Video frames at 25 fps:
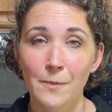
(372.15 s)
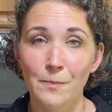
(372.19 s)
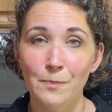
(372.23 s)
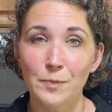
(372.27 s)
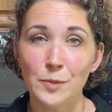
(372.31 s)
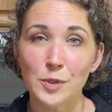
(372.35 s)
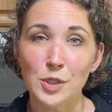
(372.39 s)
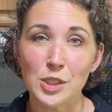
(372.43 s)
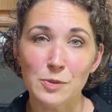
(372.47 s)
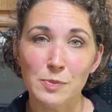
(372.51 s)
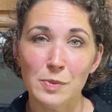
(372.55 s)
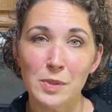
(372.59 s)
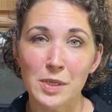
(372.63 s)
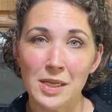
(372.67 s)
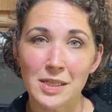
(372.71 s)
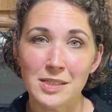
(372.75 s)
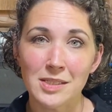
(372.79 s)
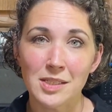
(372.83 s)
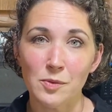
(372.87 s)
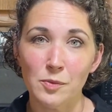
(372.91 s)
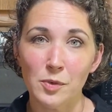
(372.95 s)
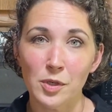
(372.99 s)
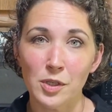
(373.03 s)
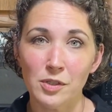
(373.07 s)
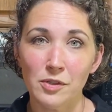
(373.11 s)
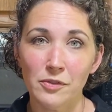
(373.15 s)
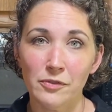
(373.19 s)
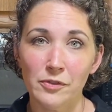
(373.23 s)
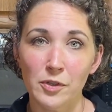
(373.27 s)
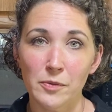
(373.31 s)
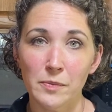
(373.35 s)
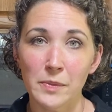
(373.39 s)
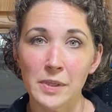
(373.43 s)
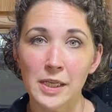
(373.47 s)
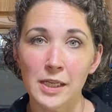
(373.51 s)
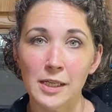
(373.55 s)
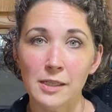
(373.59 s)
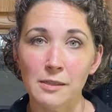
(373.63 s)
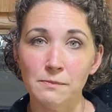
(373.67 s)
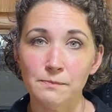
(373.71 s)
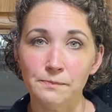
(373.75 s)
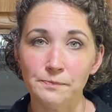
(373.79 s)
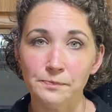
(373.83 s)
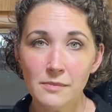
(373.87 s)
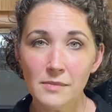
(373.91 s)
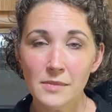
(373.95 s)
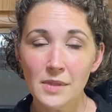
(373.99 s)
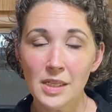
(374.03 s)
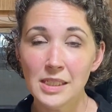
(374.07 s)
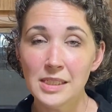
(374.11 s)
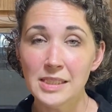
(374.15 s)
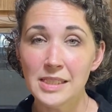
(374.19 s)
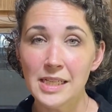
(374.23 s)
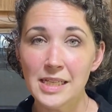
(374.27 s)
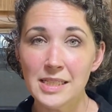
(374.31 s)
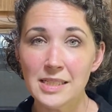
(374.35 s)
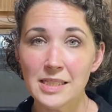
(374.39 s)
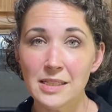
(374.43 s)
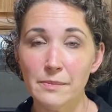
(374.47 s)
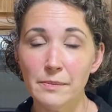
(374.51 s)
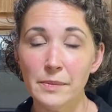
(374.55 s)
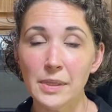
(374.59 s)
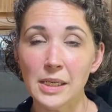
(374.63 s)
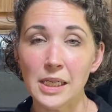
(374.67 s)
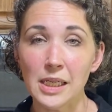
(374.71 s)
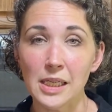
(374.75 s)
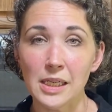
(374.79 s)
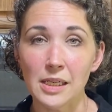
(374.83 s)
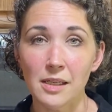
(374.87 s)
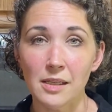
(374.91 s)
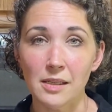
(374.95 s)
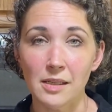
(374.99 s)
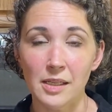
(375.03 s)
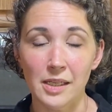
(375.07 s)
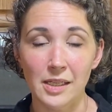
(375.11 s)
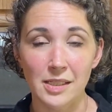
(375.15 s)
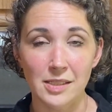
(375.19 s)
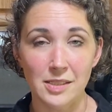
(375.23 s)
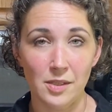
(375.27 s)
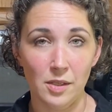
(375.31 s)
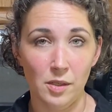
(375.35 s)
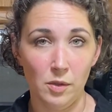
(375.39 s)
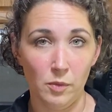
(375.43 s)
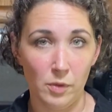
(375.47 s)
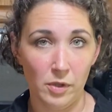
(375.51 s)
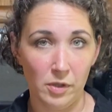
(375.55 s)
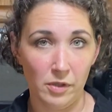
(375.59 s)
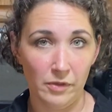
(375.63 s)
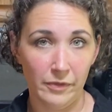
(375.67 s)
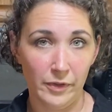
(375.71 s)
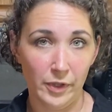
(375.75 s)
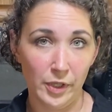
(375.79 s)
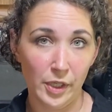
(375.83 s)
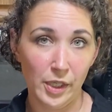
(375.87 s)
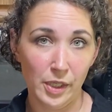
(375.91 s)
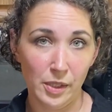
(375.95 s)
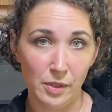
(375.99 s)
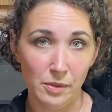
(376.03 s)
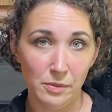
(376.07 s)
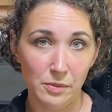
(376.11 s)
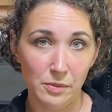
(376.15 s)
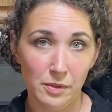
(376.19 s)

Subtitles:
But just because it worked for me doesn't mean that it's going to work for you.